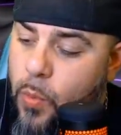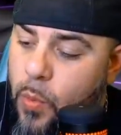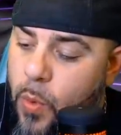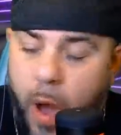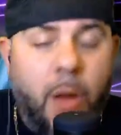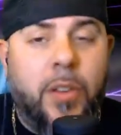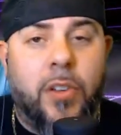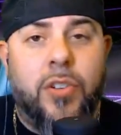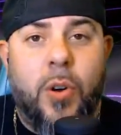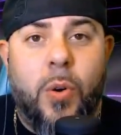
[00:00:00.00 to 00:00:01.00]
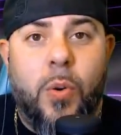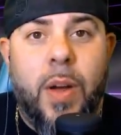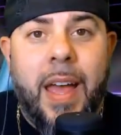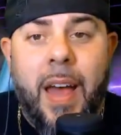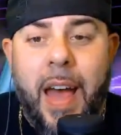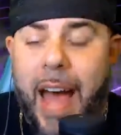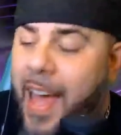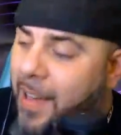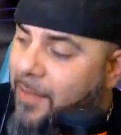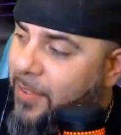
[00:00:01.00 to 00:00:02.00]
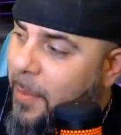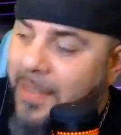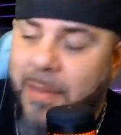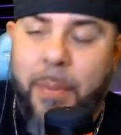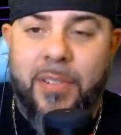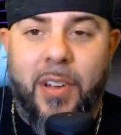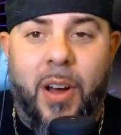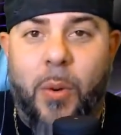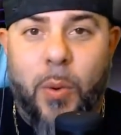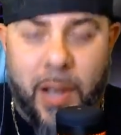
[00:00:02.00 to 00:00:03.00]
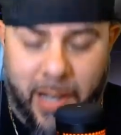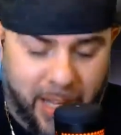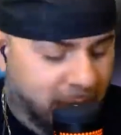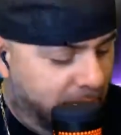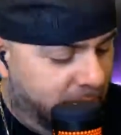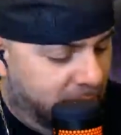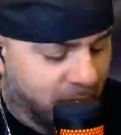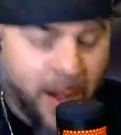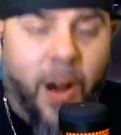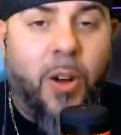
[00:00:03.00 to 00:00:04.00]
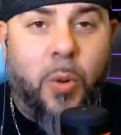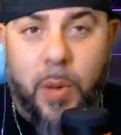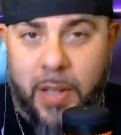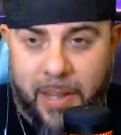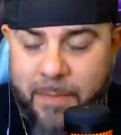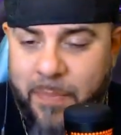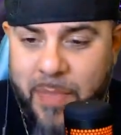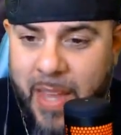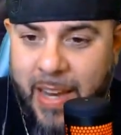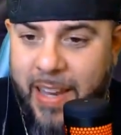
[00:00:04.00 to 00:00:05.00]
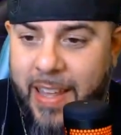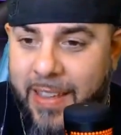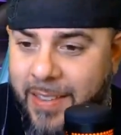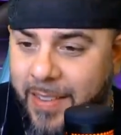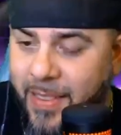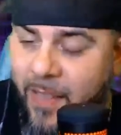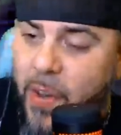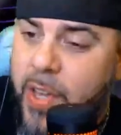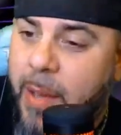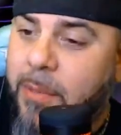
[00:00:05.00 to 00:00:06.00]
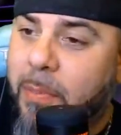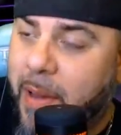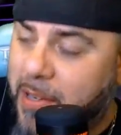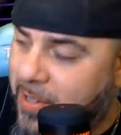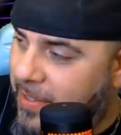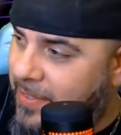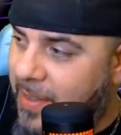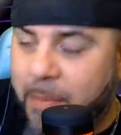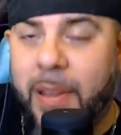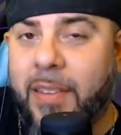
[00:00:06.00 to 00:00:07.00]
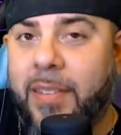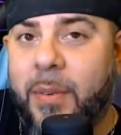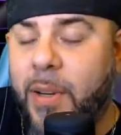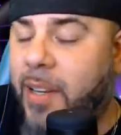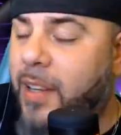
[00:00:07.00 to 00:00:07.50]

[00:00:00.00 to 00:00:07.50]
on the show, I have this amazing person called Willie, Uncle Willie, and he is the video game specialist. Please, Willie,